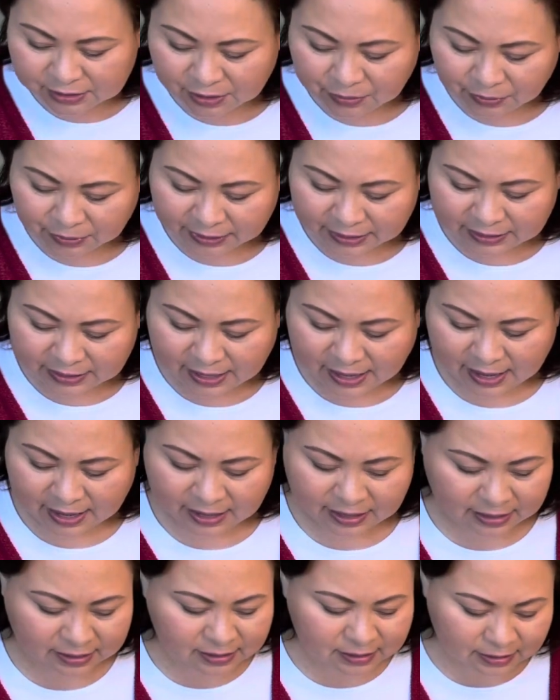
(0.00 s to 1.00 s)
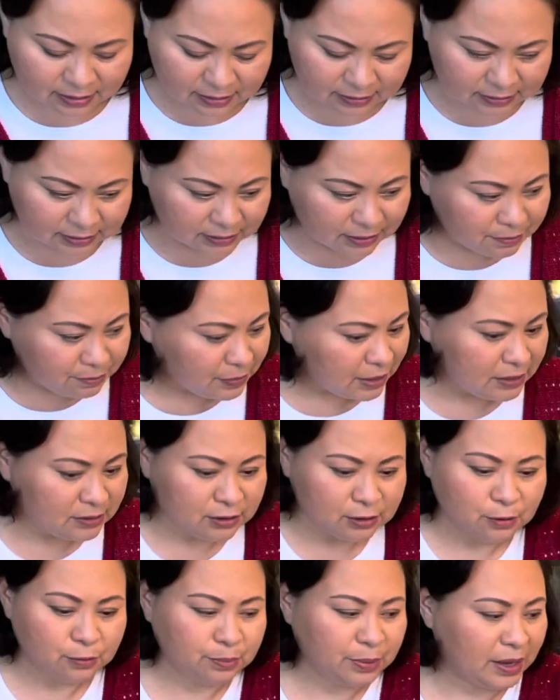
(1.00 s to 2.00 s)
we're going to add is some
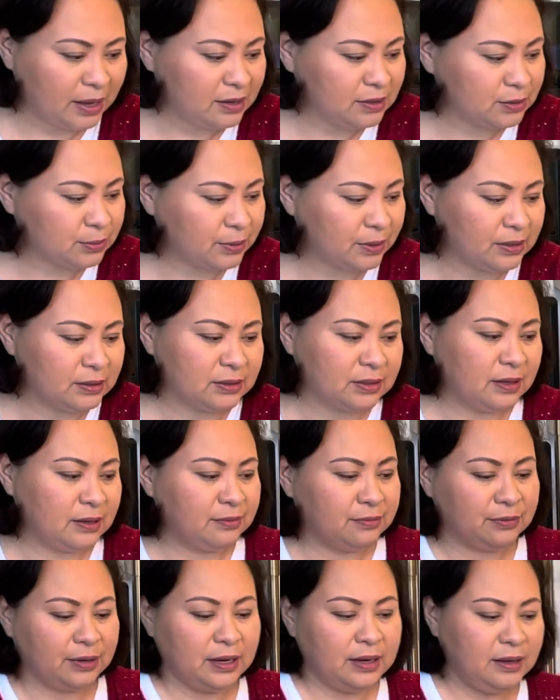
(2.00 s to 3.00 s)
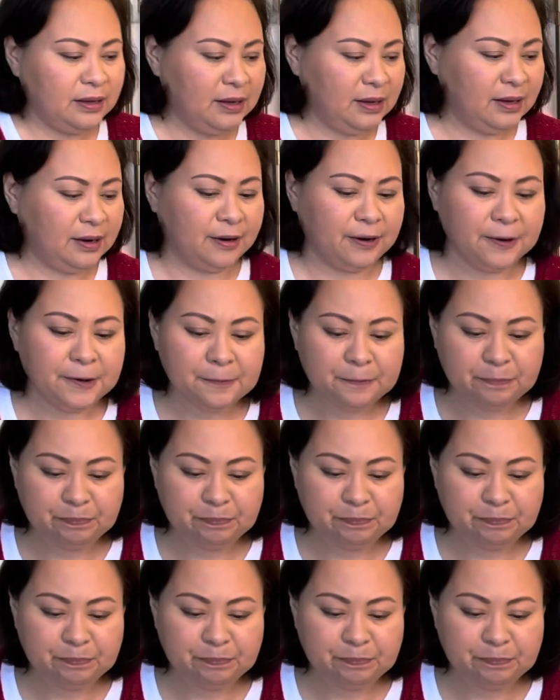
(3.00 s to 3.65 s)
miso paste. Where is it? Right here.